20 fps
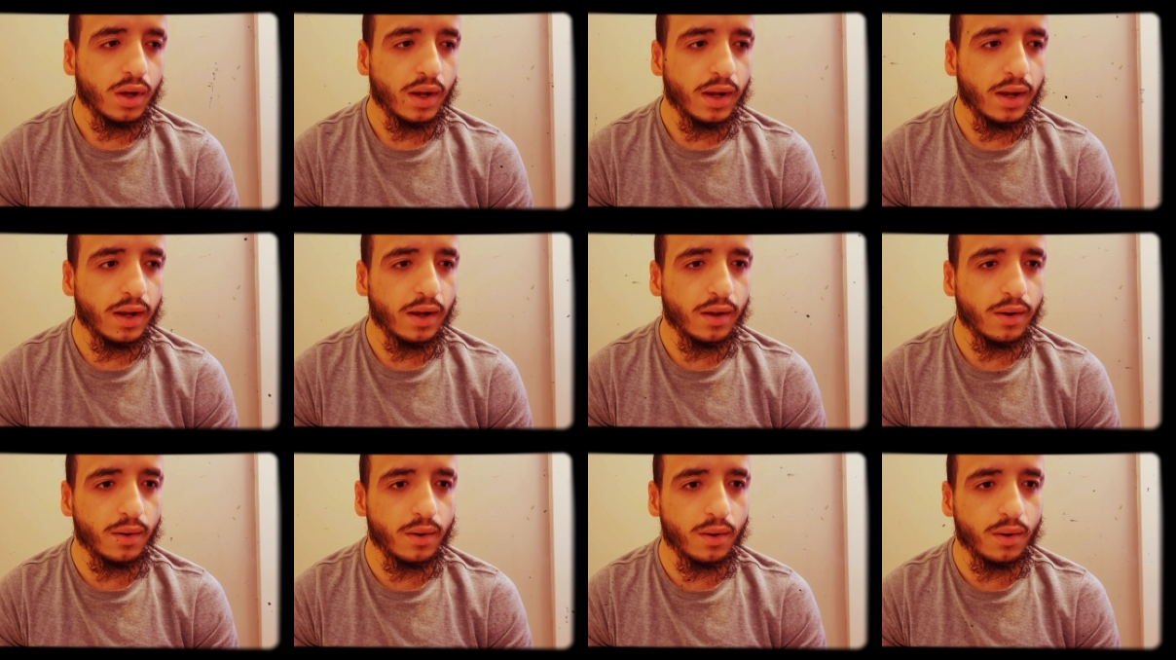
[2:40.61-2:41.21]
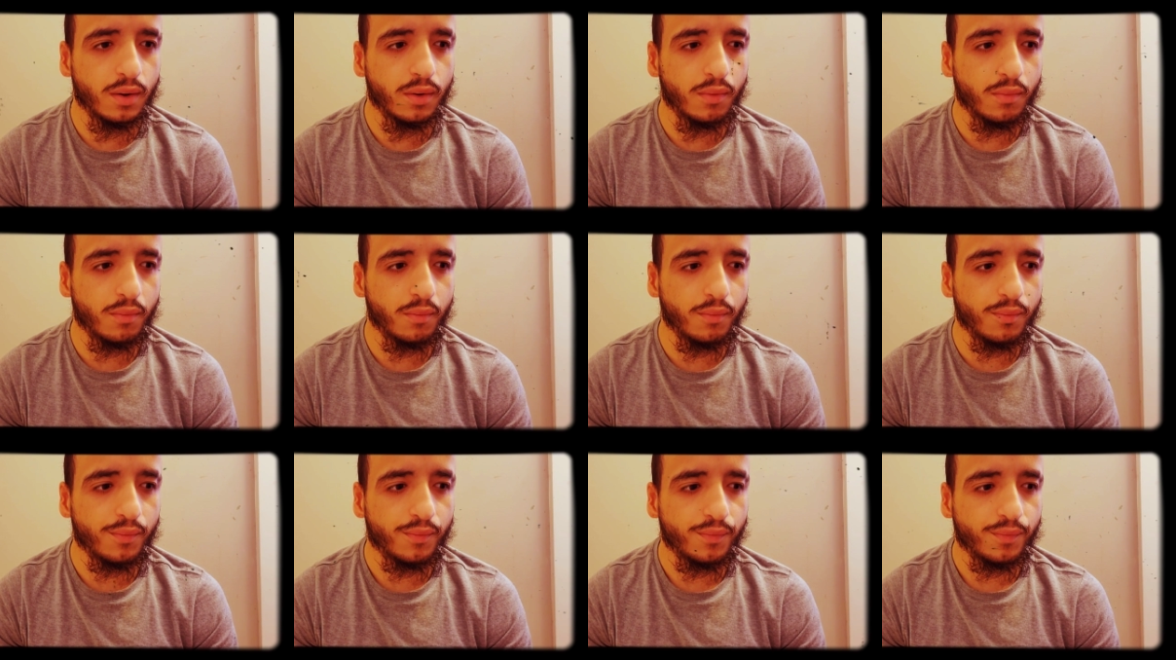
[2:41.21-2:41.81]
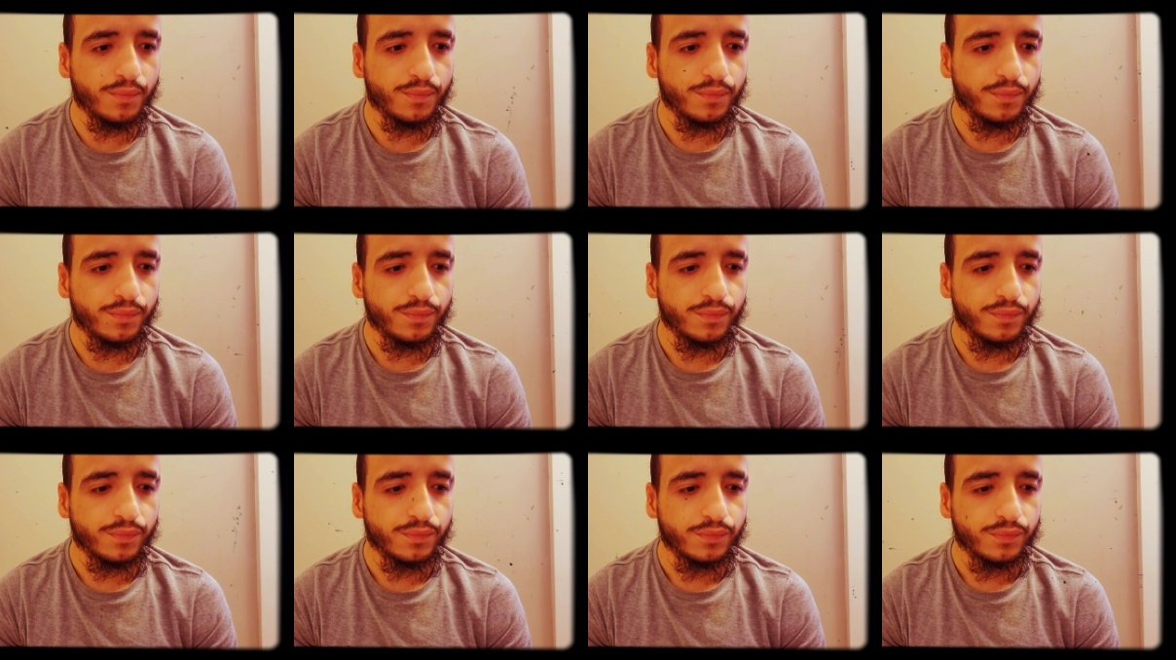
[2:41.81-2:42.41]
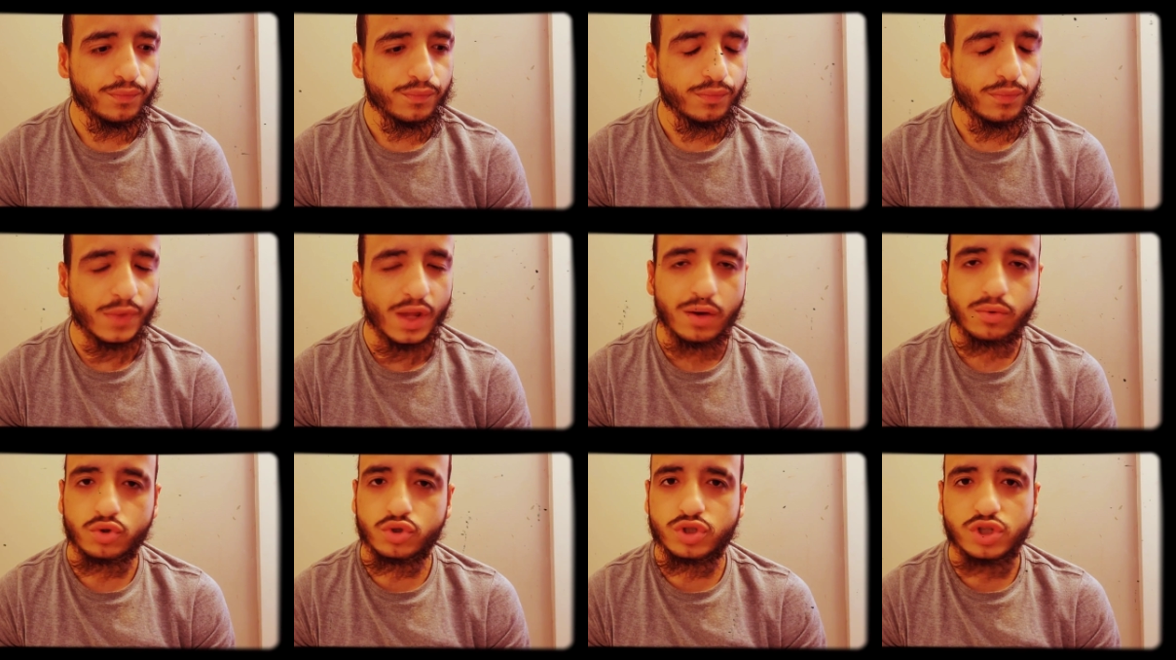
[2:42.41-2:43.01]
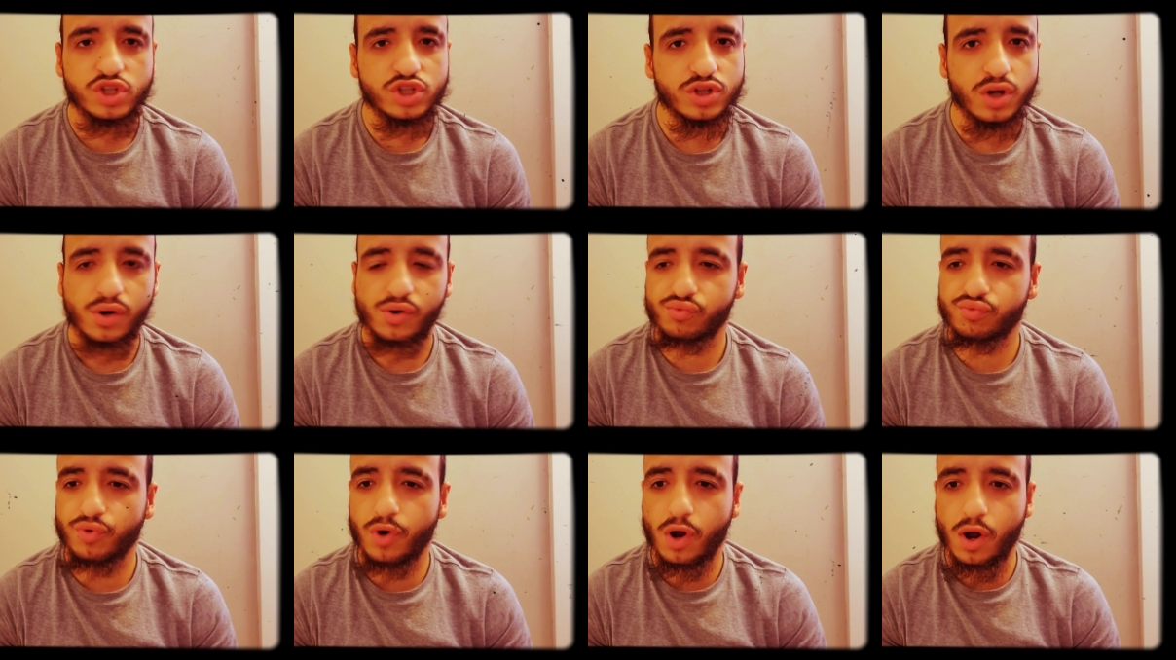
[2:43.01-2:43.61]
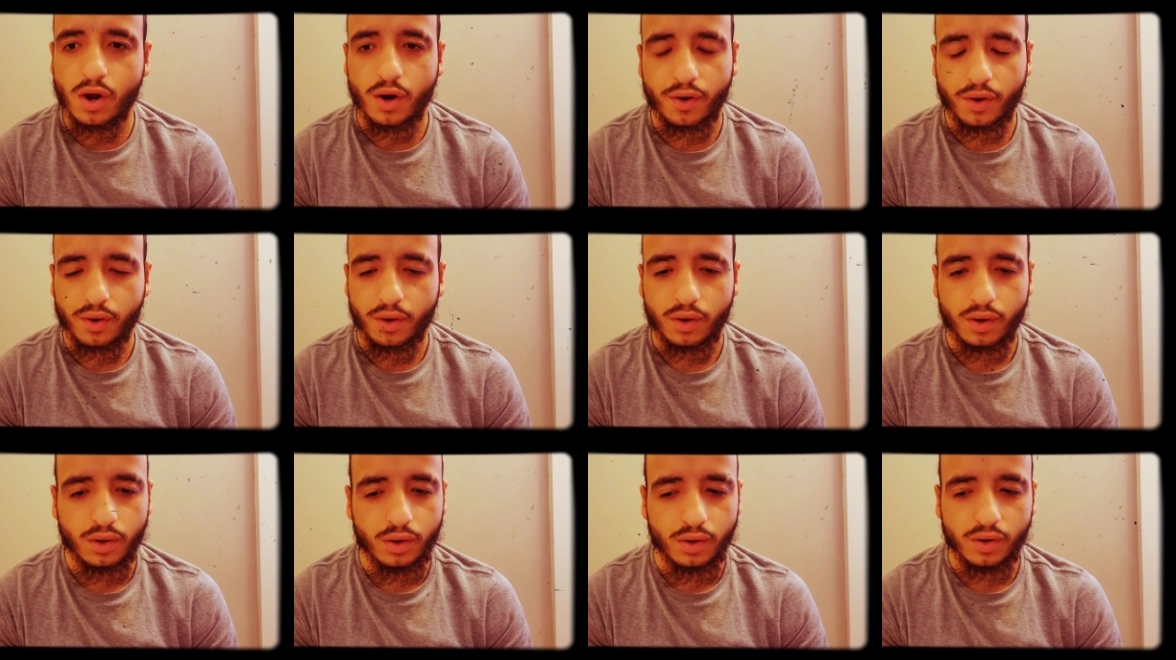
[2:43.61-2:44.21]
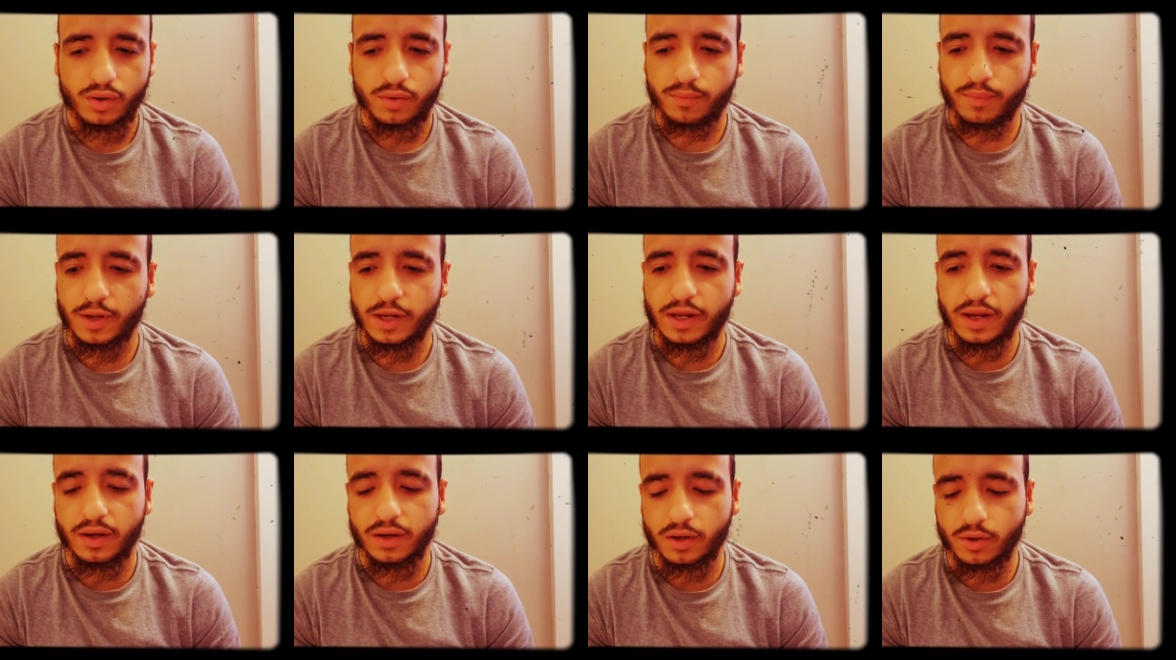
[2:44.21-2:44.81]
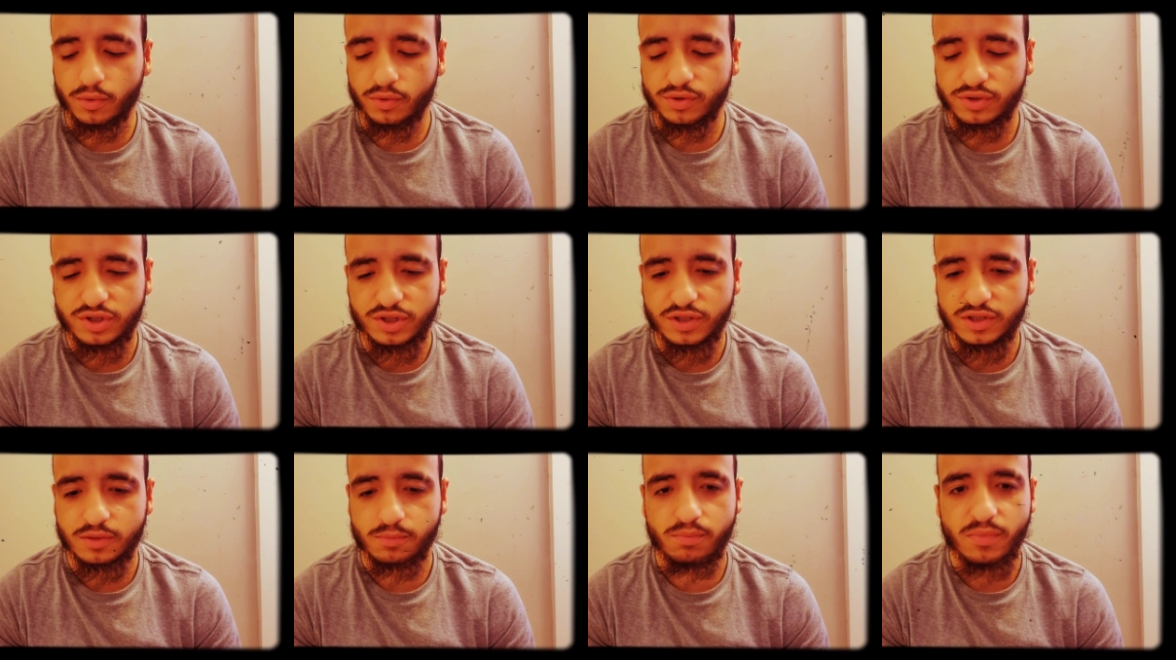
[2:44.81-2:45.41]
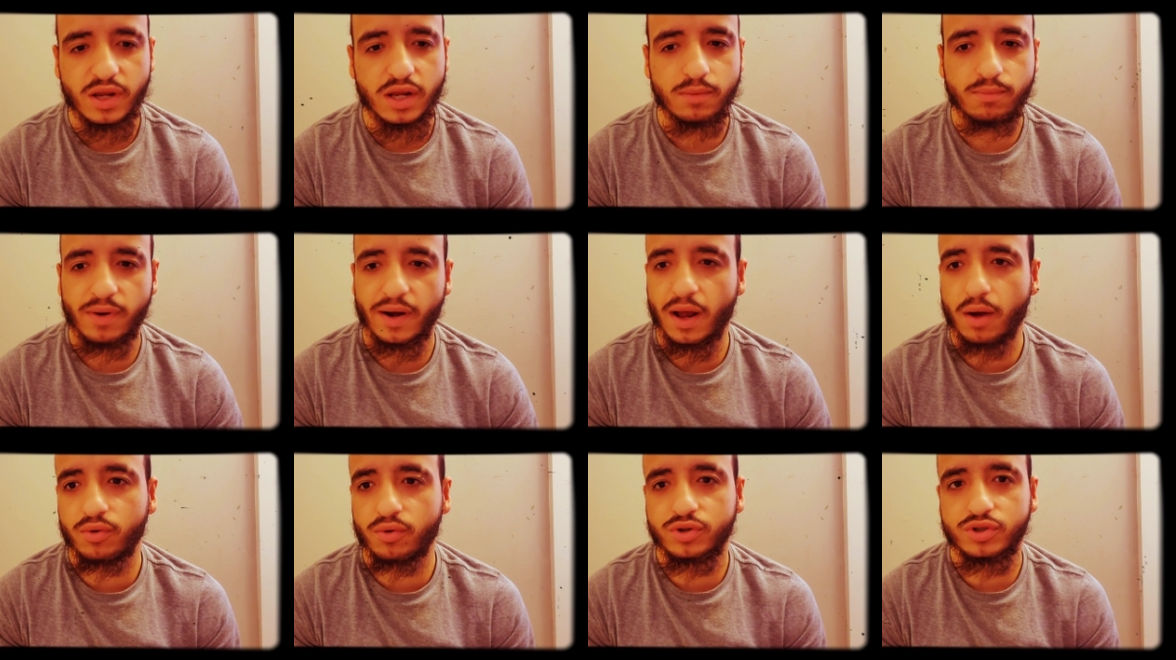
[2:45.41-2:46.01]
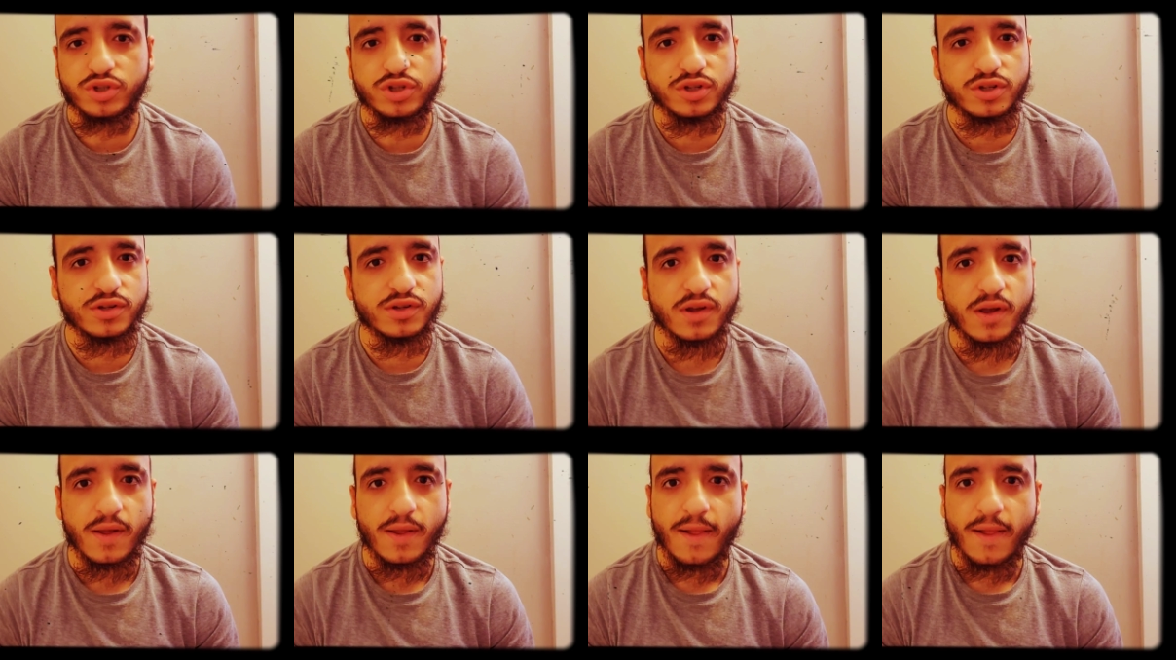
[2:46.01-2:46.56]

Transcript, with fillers: And um, I was just on the run. In the beginning, it was just me, but I was just,